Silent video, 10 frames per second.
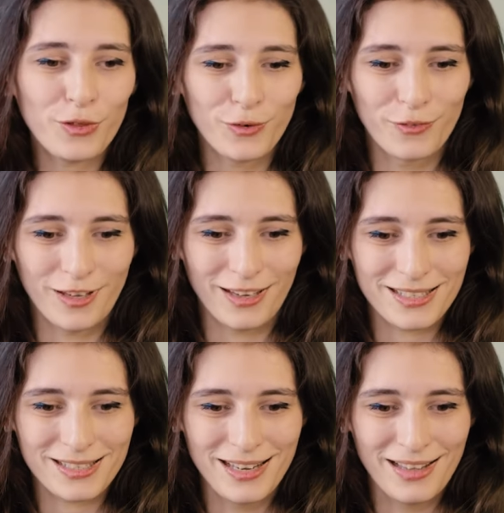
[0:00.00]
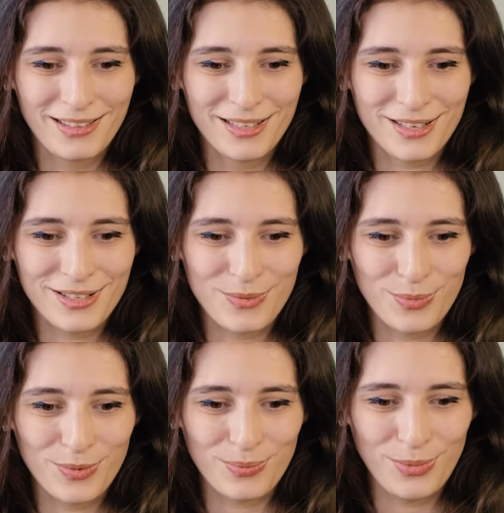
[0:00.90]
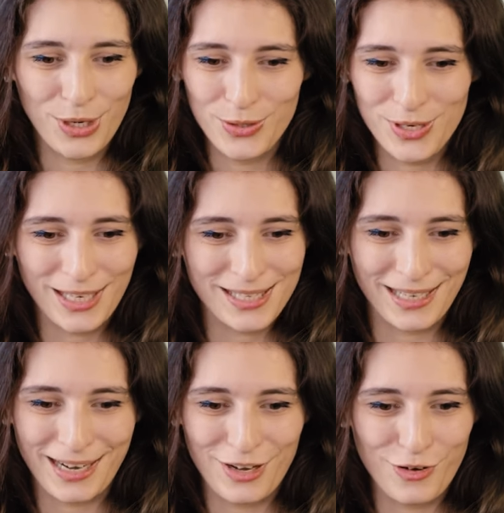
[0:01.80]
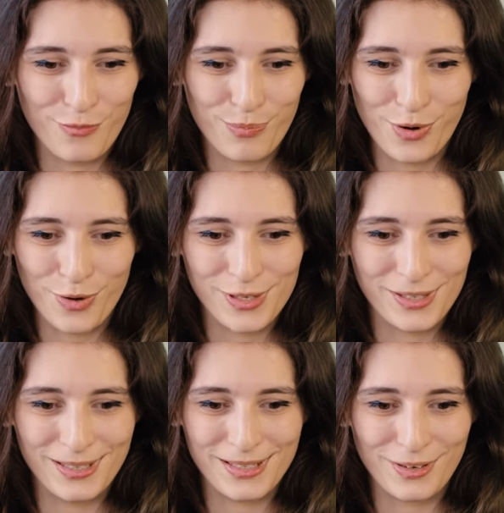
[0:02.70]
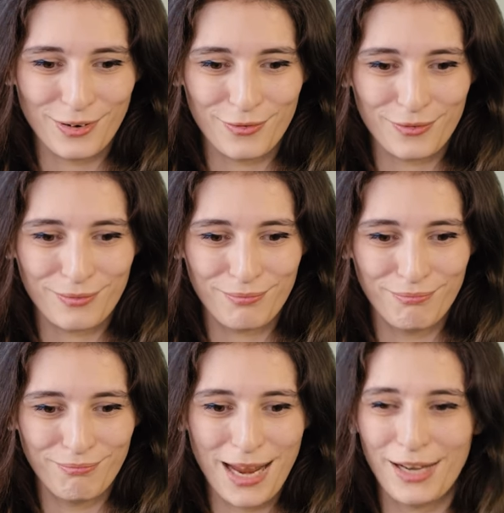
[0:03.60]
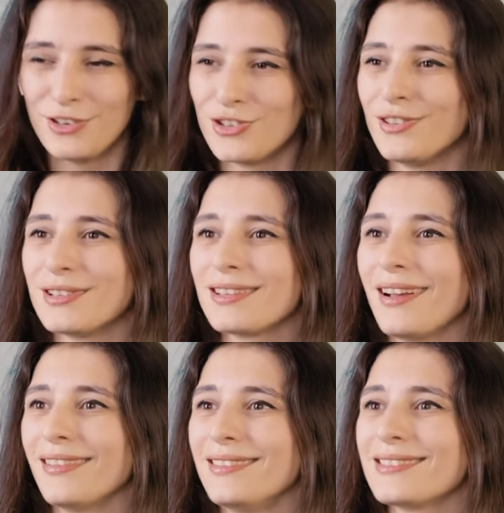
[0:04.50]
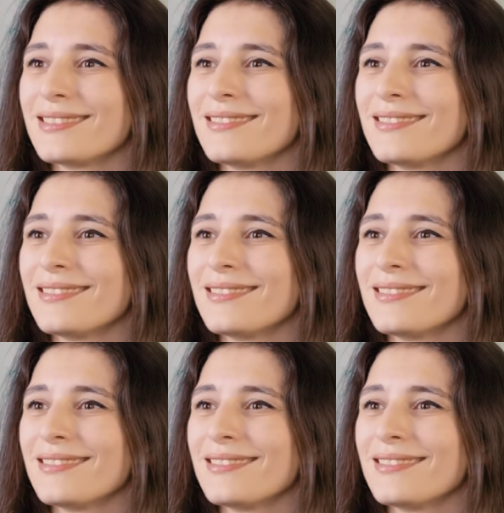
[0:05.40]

of this. This is a, music is a kind of process of managing the silence.